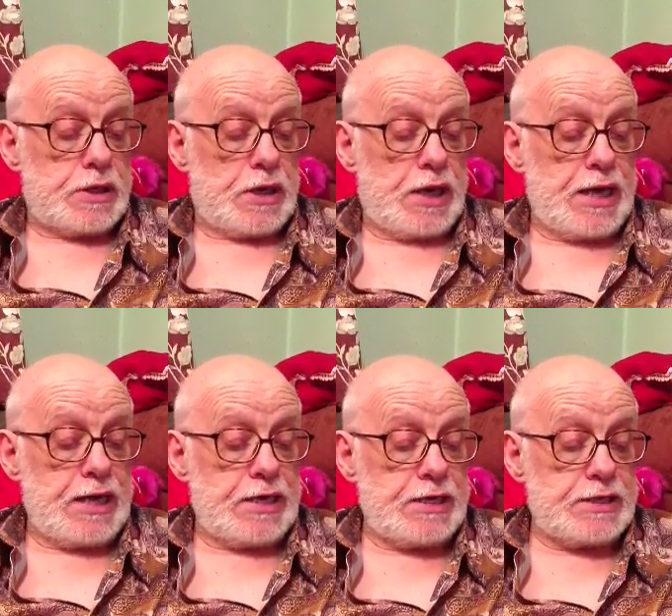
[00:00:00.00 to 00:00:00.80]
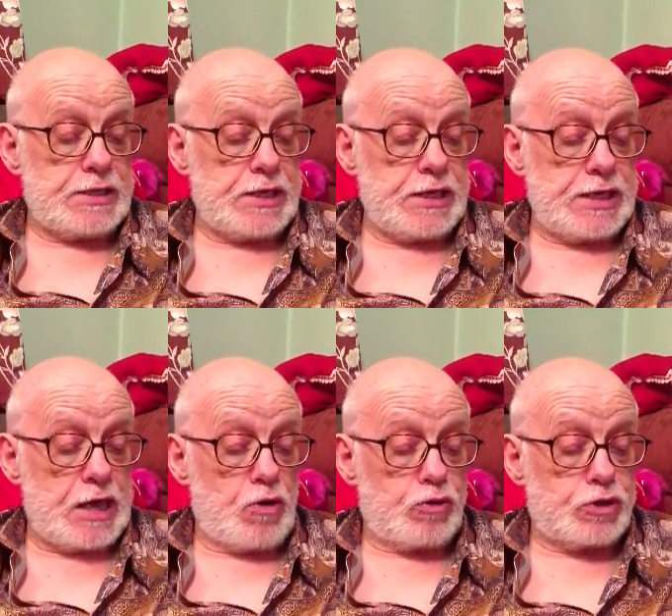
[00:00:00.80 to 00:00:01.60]
Ladies leaned
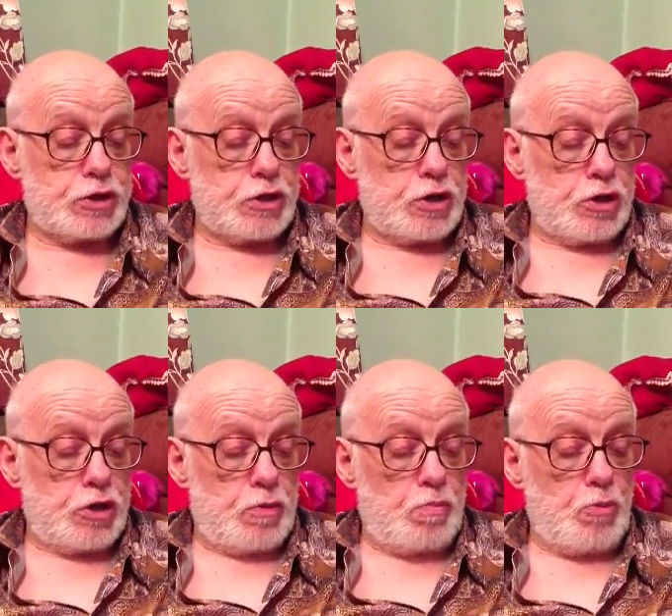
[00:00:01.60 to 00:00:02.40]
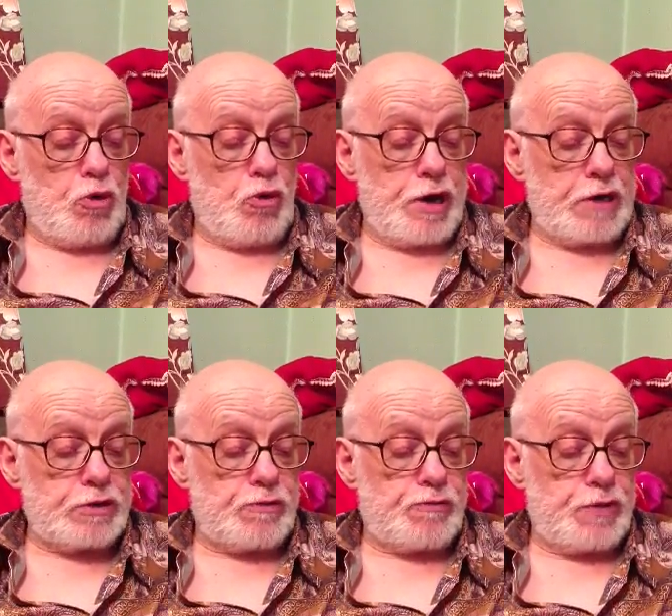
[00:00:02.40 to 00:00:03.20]
out, more out
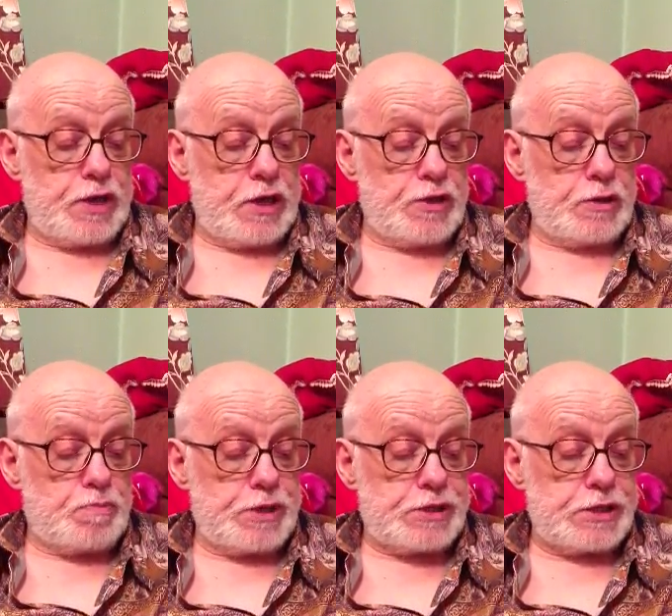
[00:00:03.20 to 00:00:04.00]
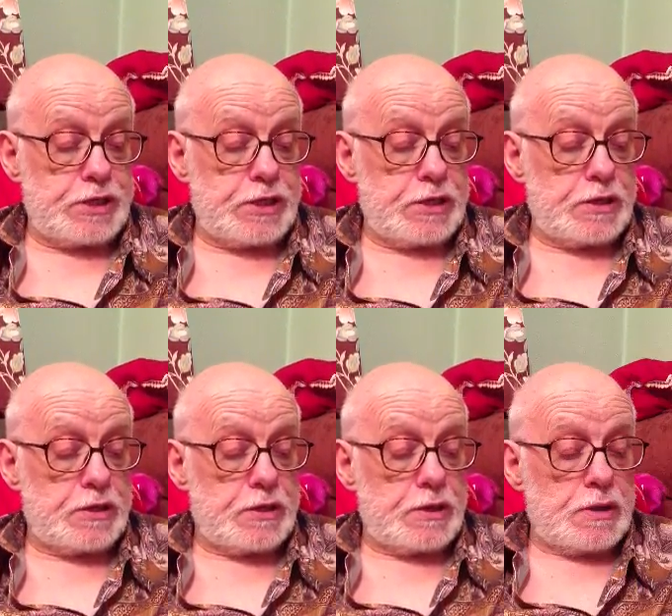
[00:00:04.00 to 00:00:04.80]
of fear than pity,
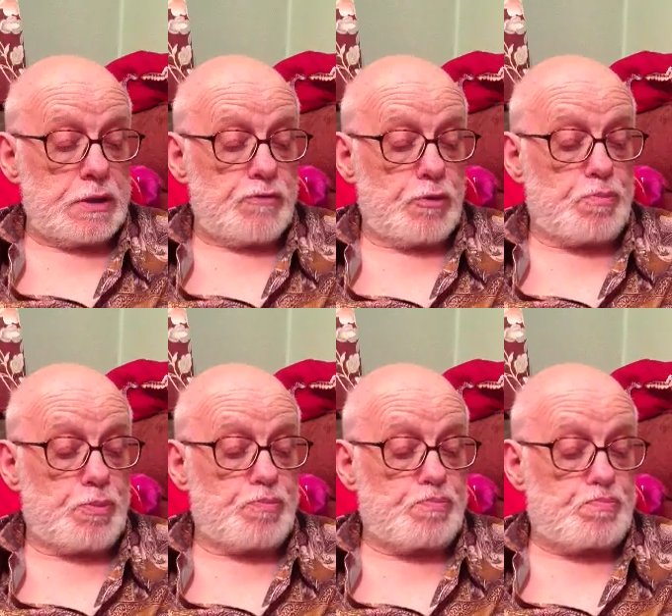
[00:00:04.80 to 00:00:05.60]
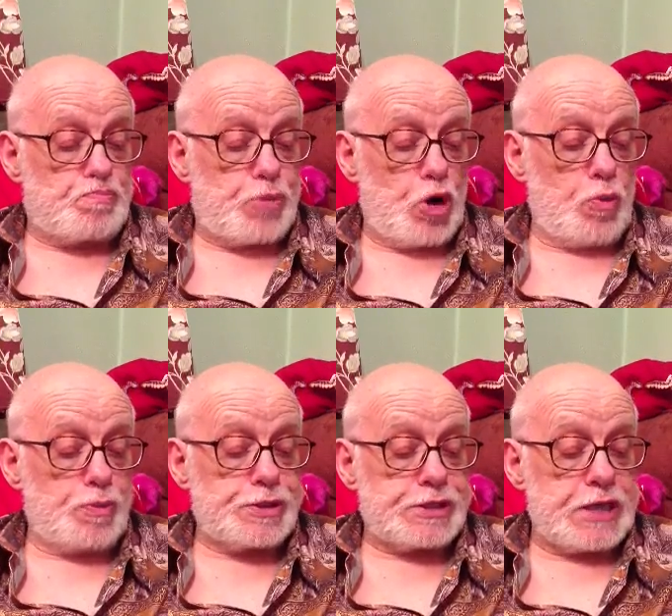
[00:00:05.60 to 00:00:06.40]
for
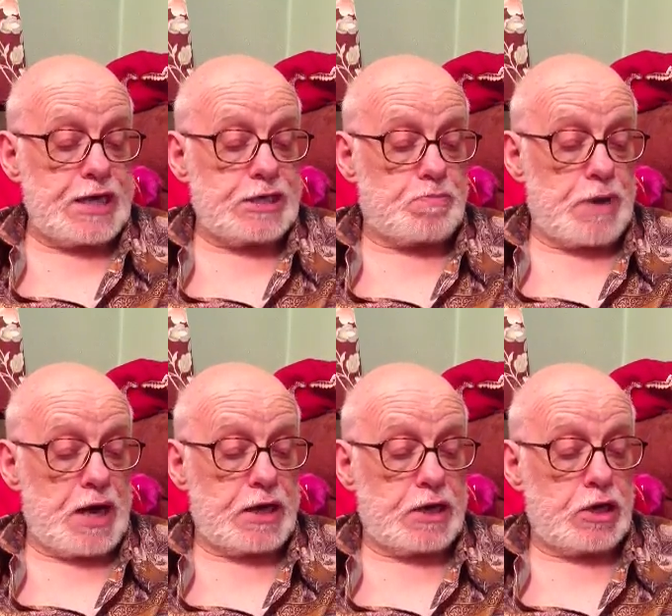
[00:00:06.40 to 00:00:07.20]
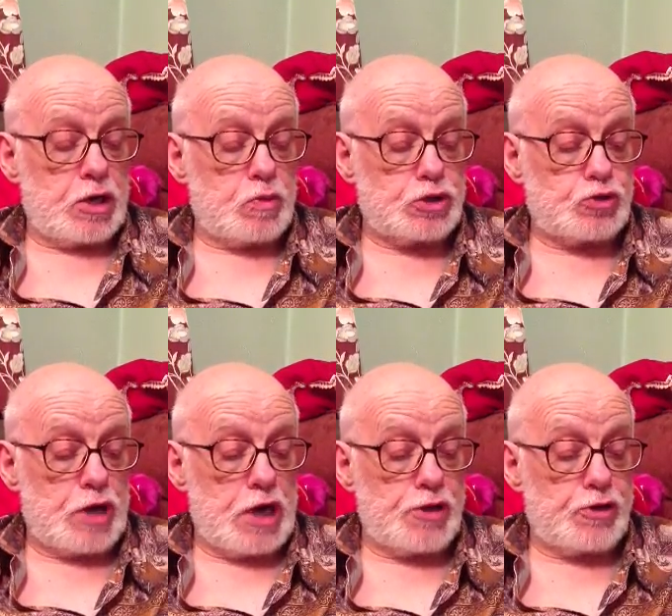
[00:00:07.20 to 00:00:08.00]
Pope's tight back was
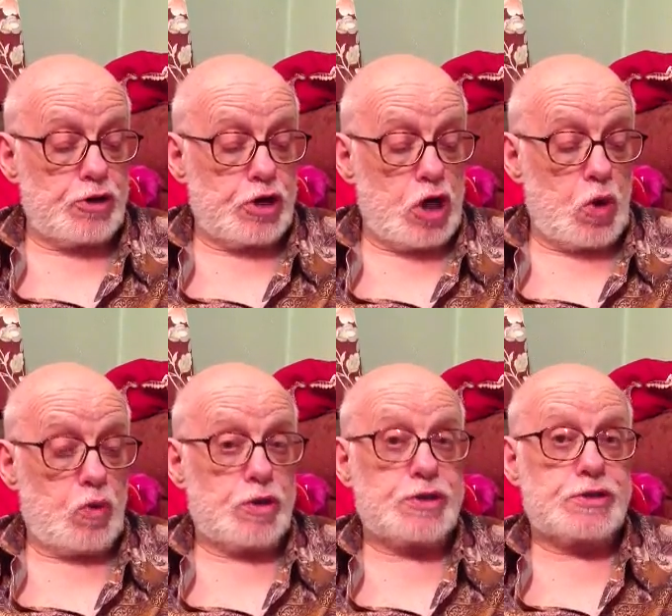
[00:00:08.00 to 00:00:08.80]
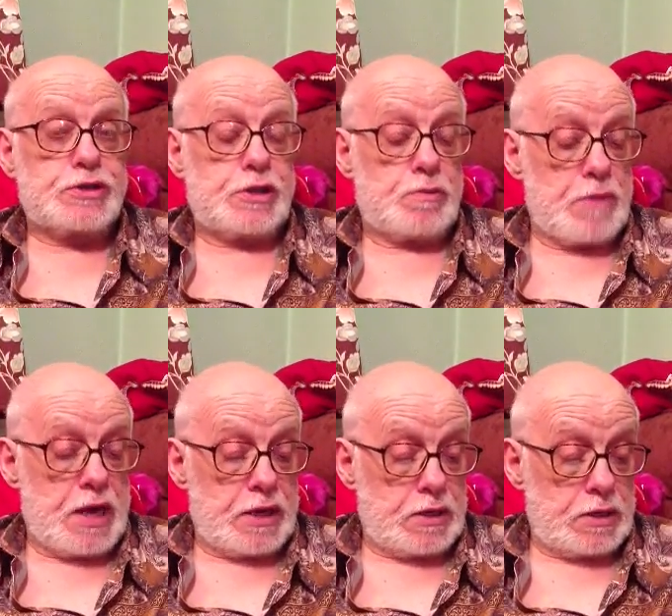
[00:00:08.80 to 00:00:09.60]
rather a goat's than
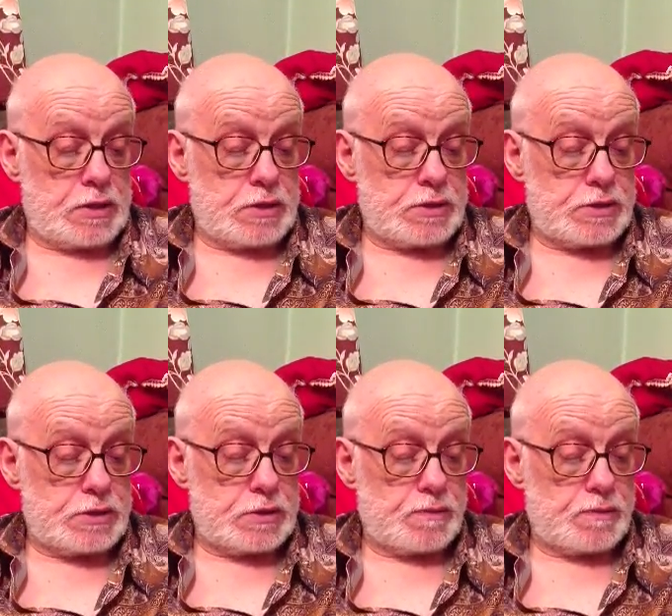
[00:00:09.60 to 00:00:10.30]
man's.